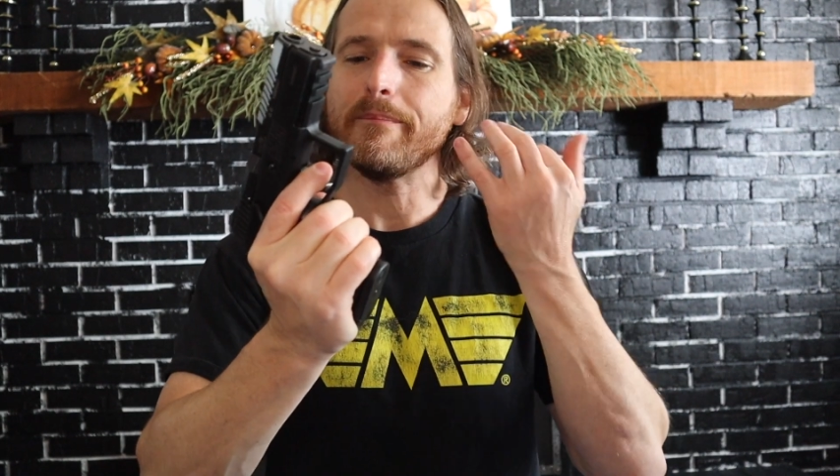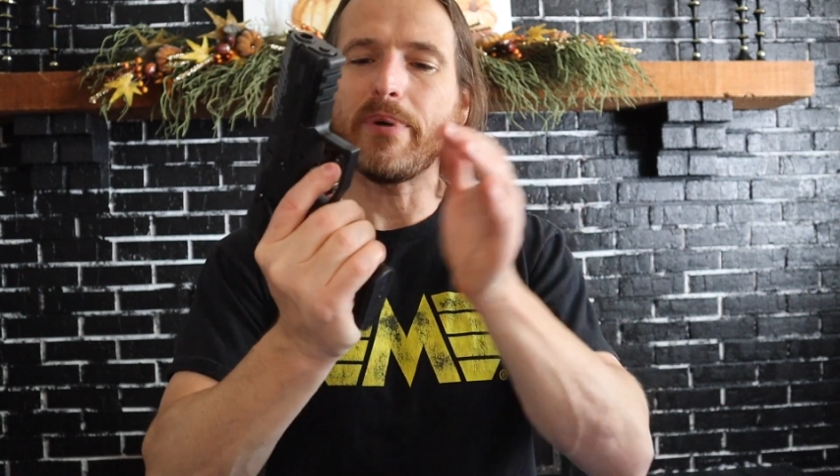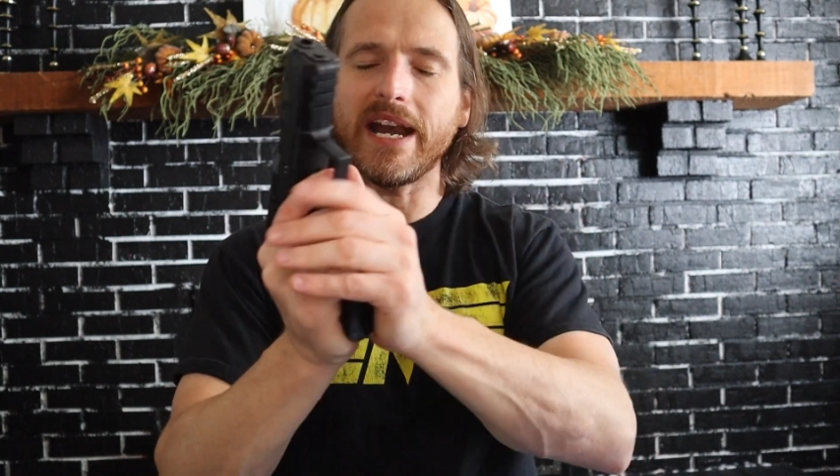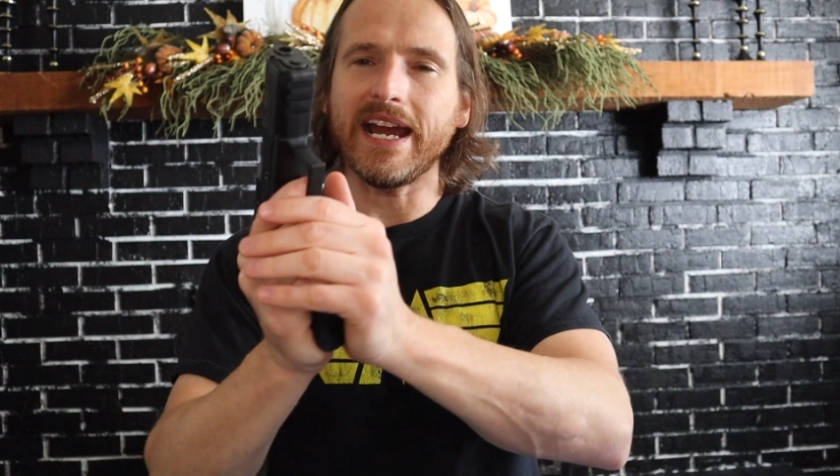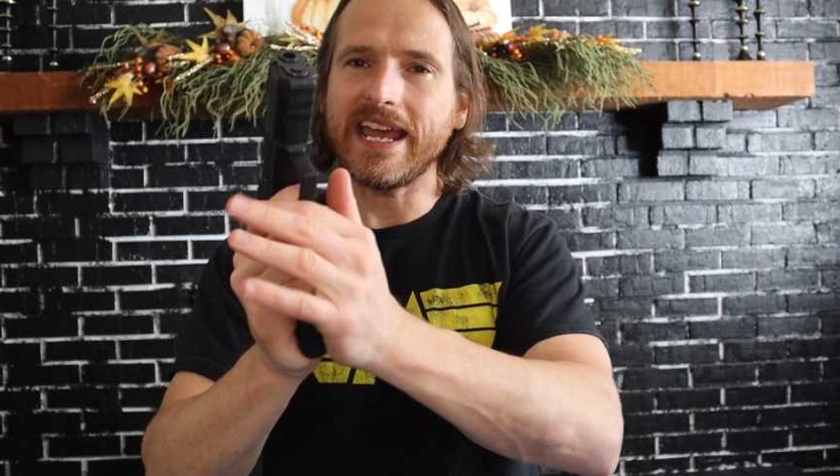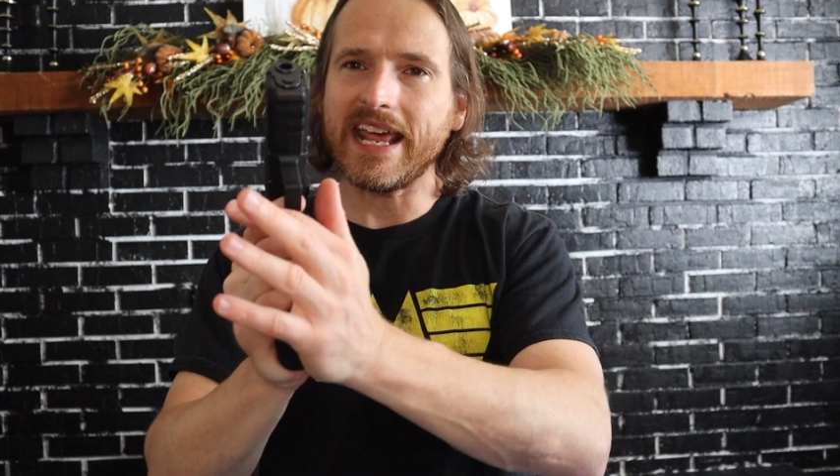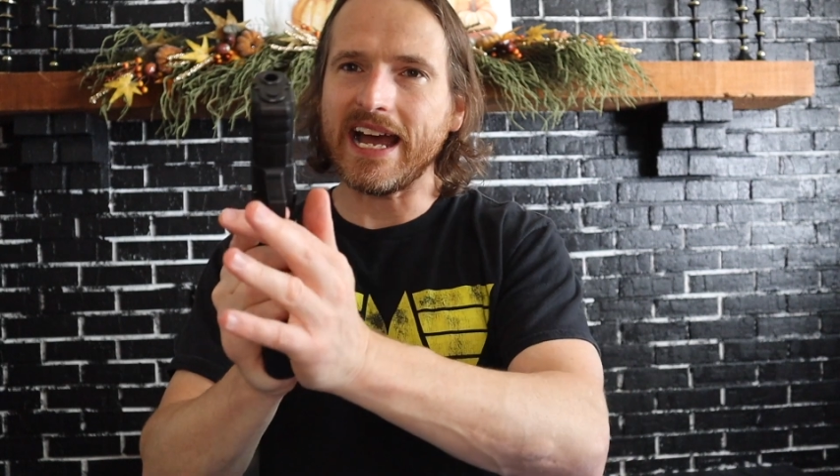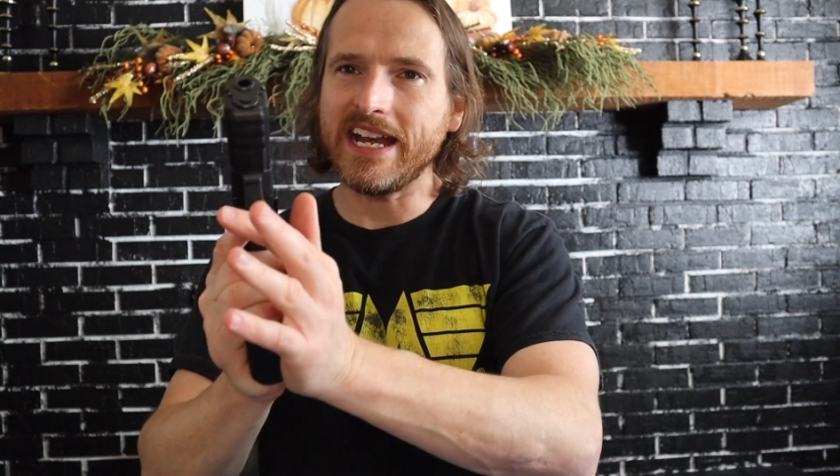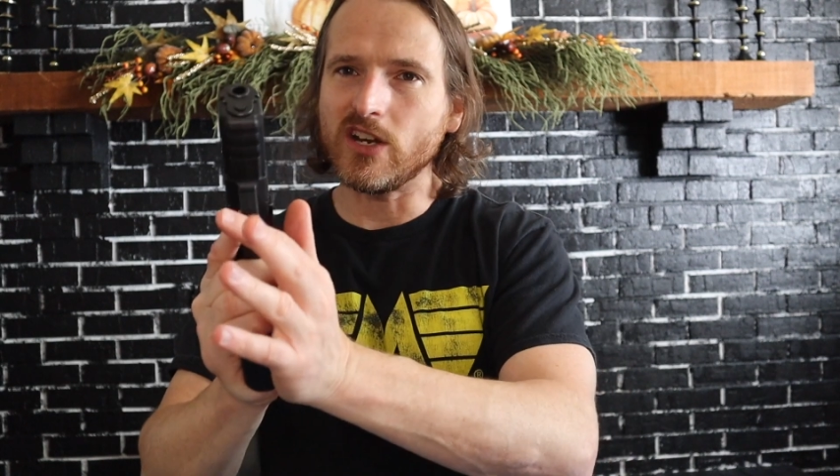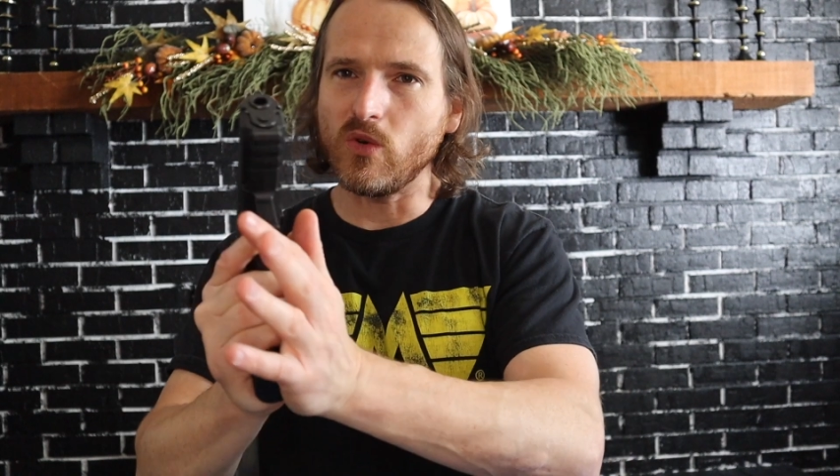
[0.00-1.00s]
But again,
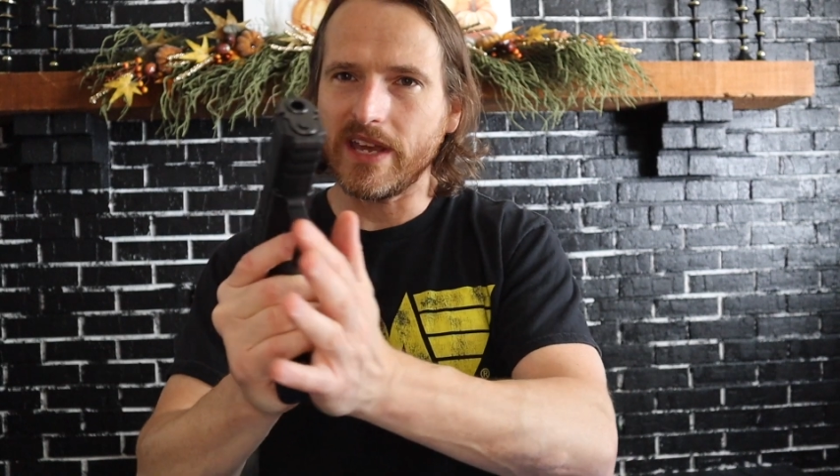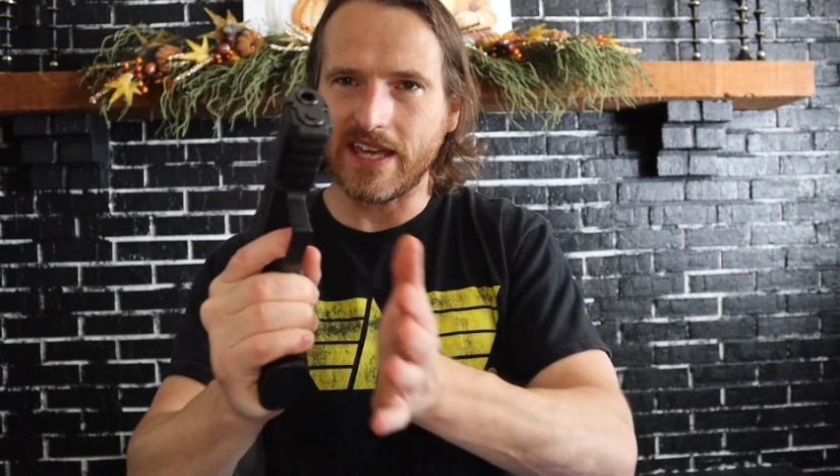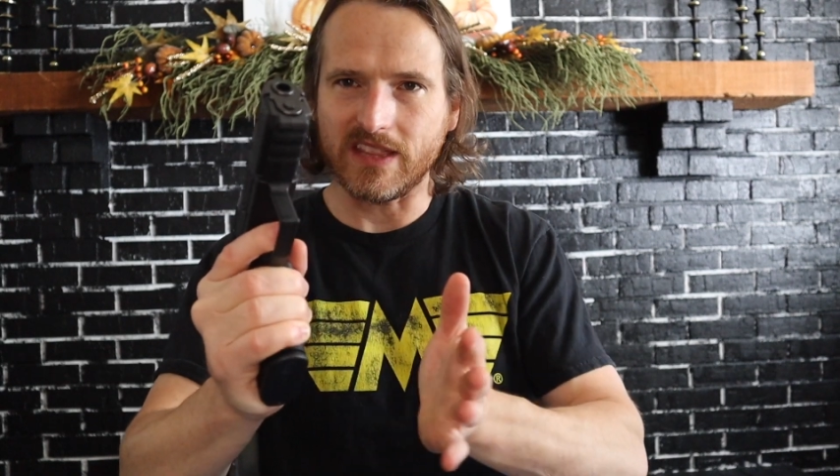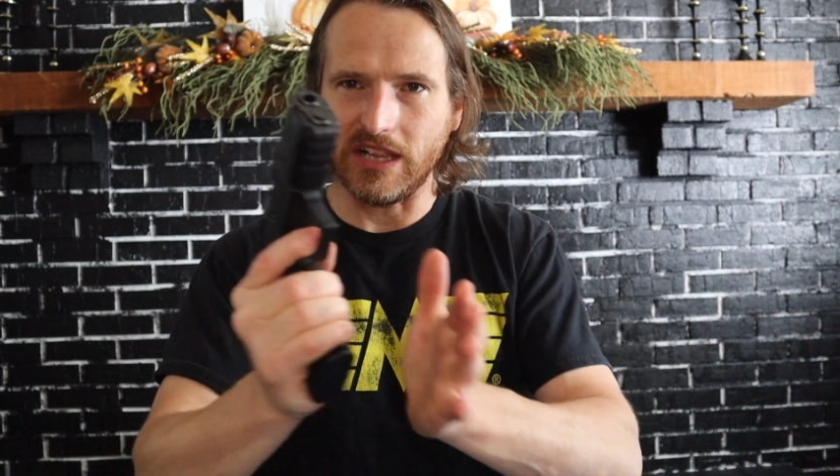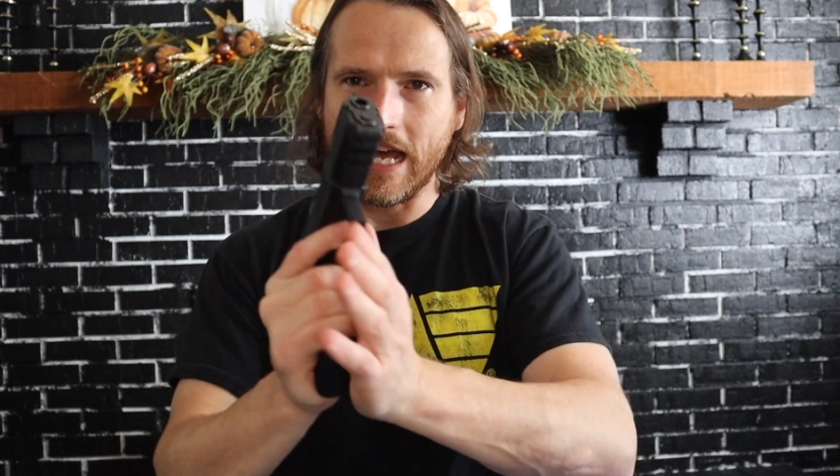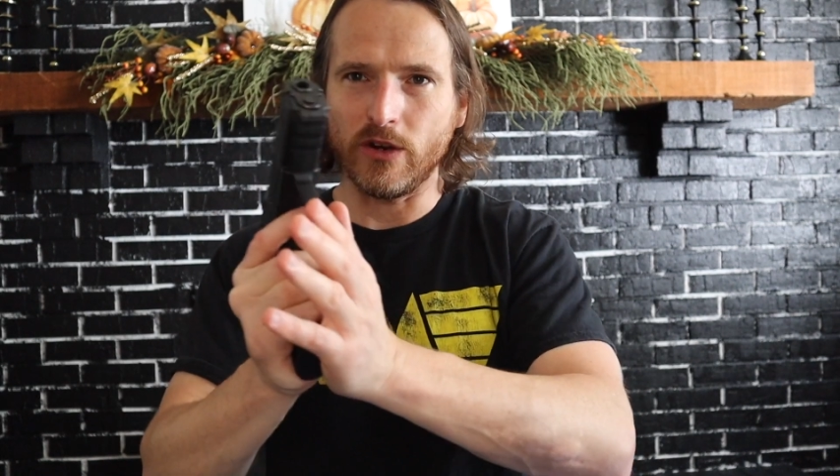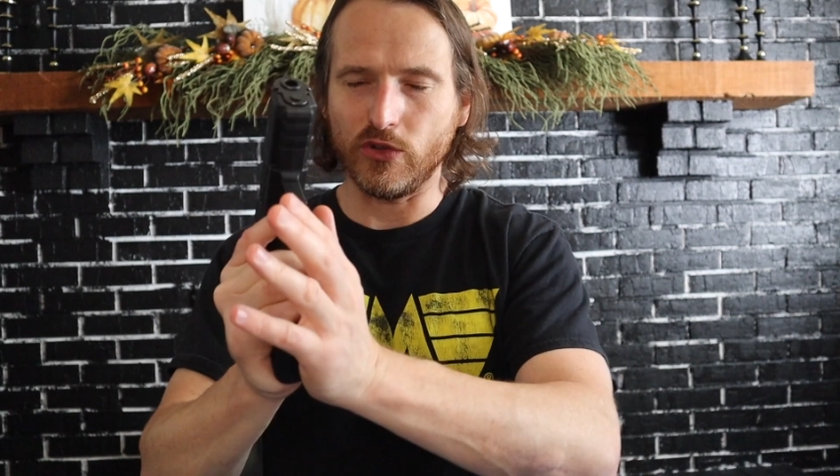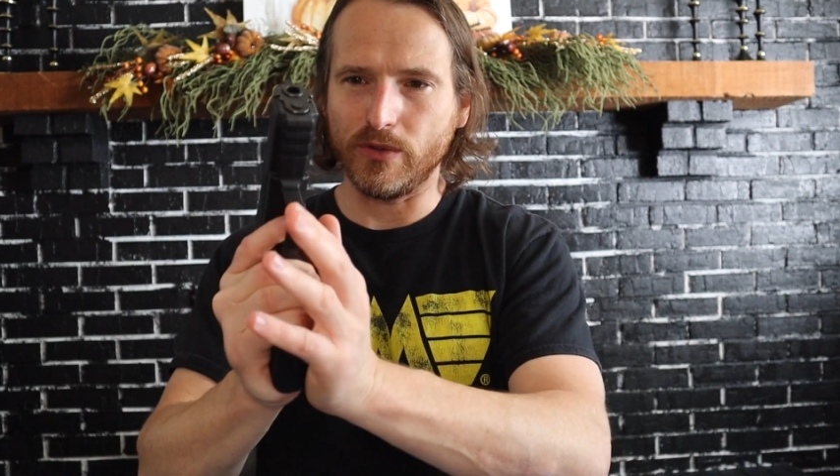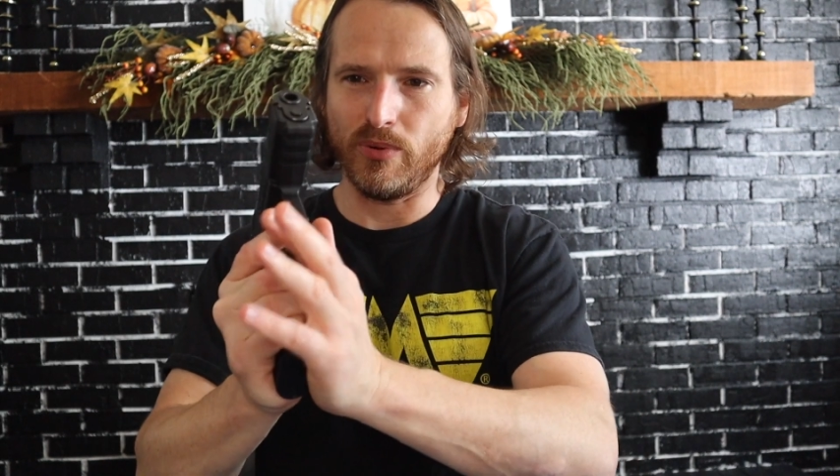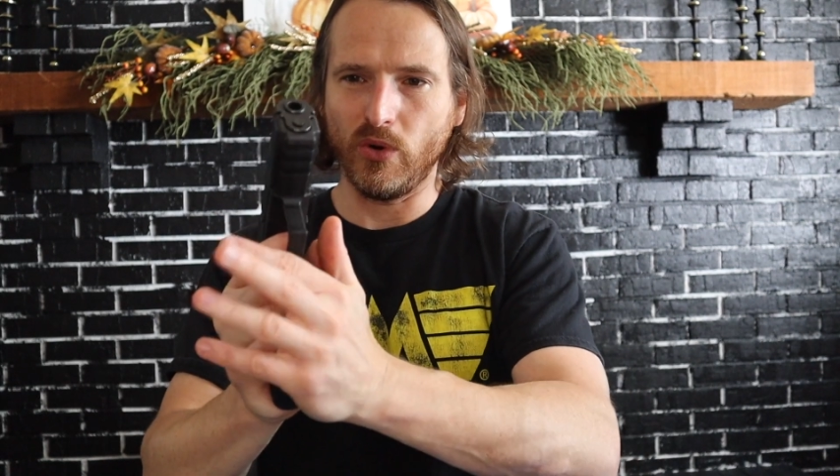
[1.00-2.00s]
I don't get the lateral
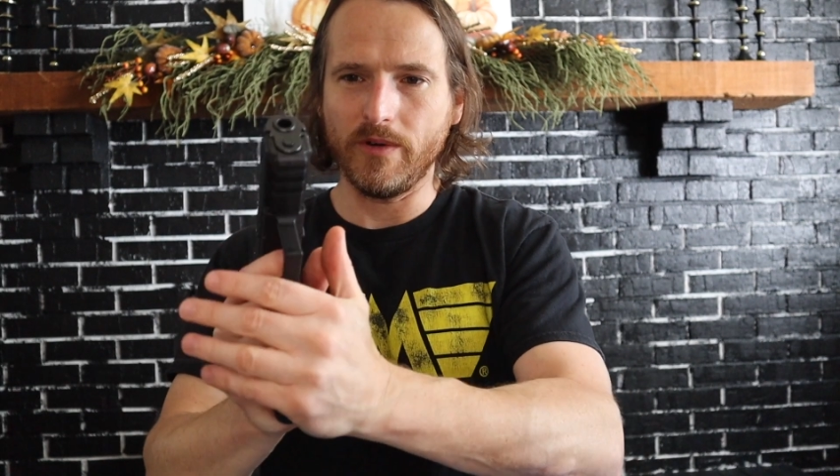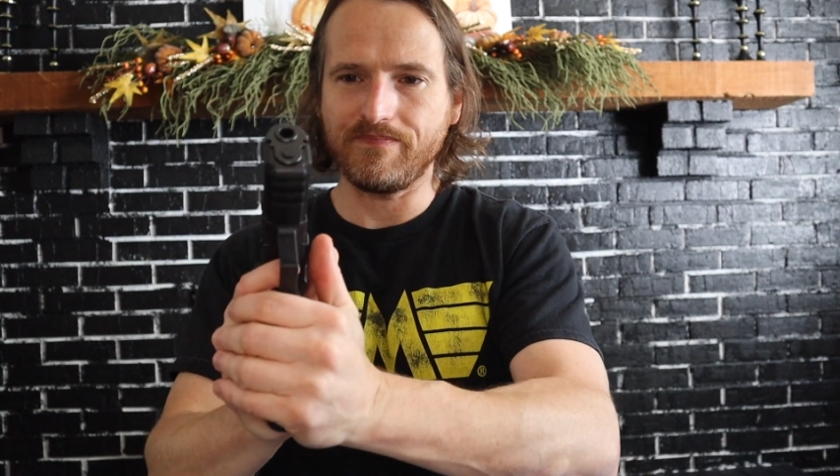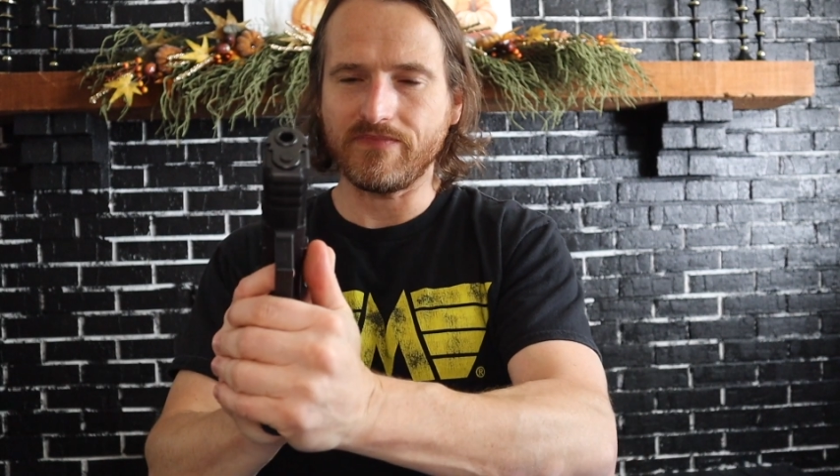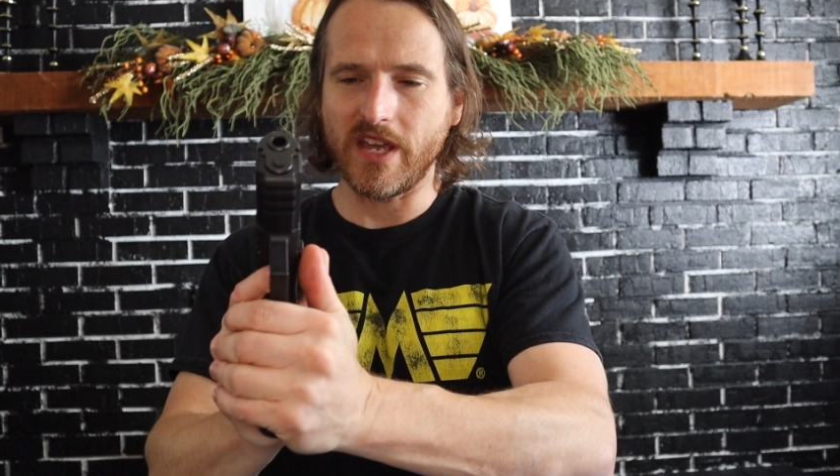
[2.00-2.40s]
support